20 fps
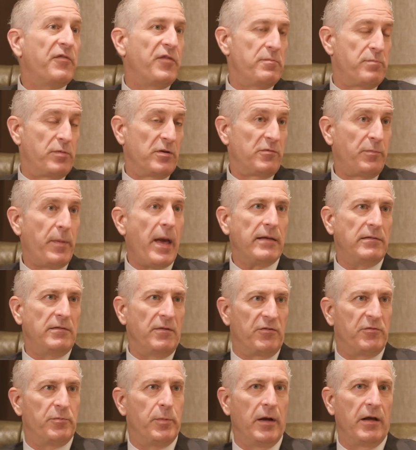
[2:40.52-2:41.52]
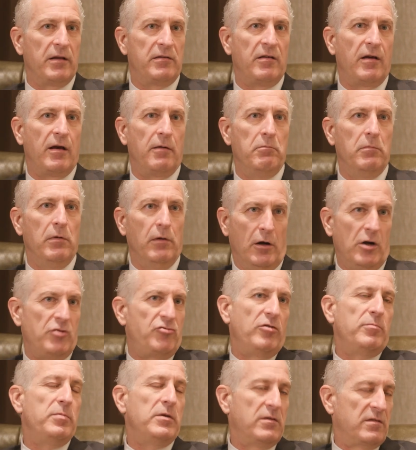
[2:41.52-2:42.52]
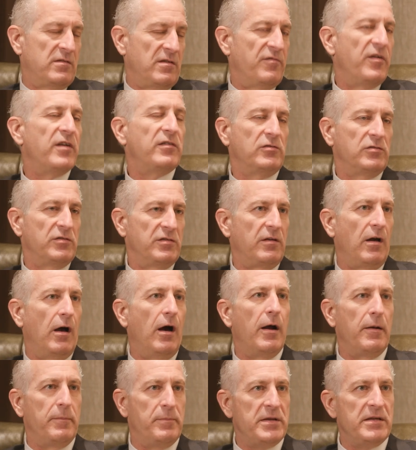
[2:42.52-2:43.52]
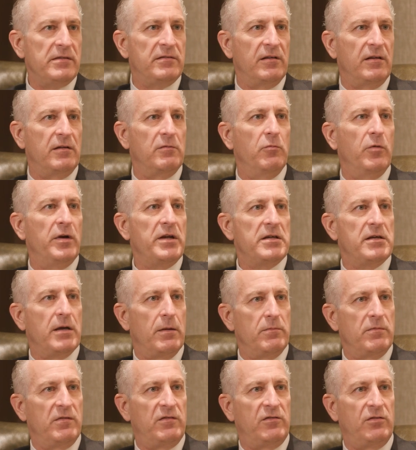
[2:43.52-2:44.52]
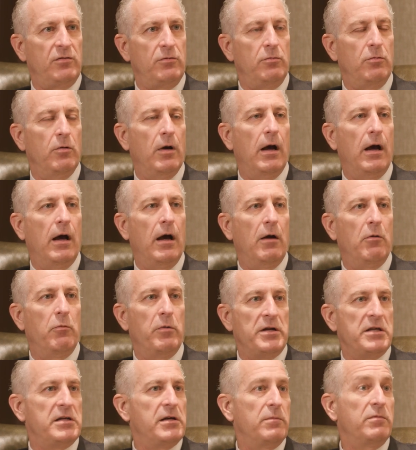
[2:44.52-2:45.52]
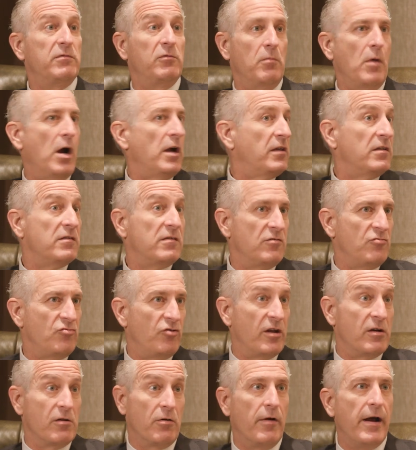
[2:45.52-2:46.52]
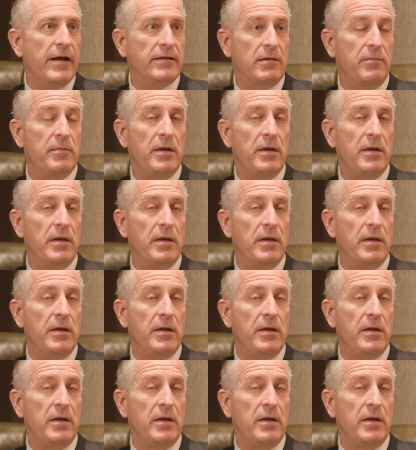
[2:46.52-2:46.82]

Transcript: different perspectives, but largely because investors are beaten when it comes to markets in general, right?